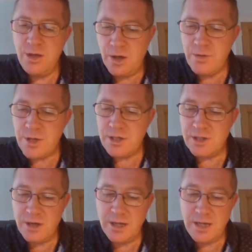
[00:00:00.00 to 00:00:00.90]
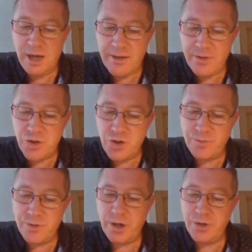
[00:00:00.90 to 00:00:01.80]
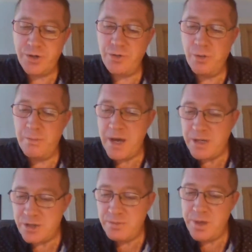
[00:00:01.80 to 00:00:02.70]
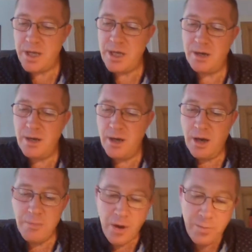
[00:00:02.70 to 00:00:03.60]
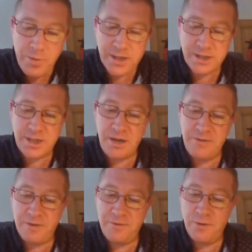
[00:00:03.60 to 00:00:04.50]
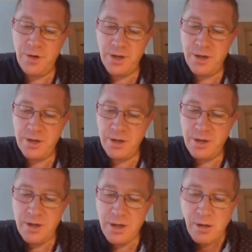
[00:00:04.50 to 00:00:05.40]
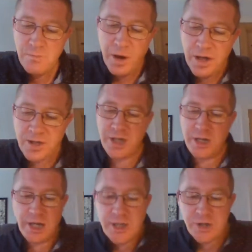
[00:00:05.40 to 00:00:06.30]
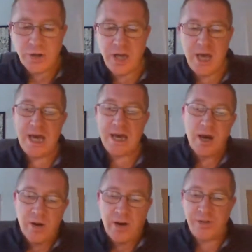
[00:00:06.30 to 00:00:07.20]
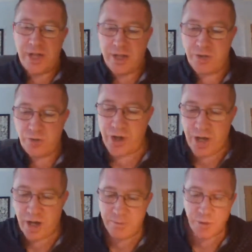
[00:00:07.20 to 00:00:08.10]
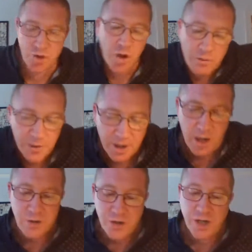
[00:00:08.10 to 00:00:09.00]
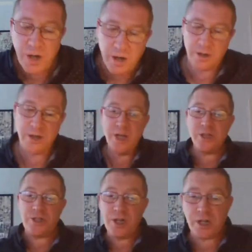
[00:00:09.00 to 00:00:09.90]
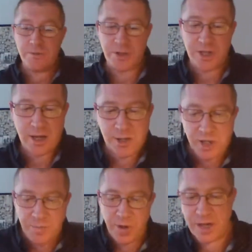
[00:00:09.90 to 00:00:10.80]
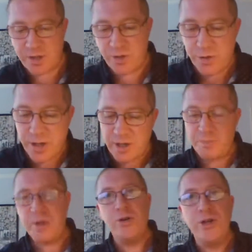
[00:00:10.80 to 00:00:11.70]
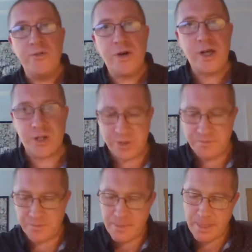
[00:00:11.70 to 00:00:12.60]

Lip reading: You know, things like having a job to go to, or mates to meet, a motorbike to save up for. You don't buy CDs or get your hair cut or have a dental checkups or shop for clothes. You can't. Your circumstances put that sort of thing beyond your reach.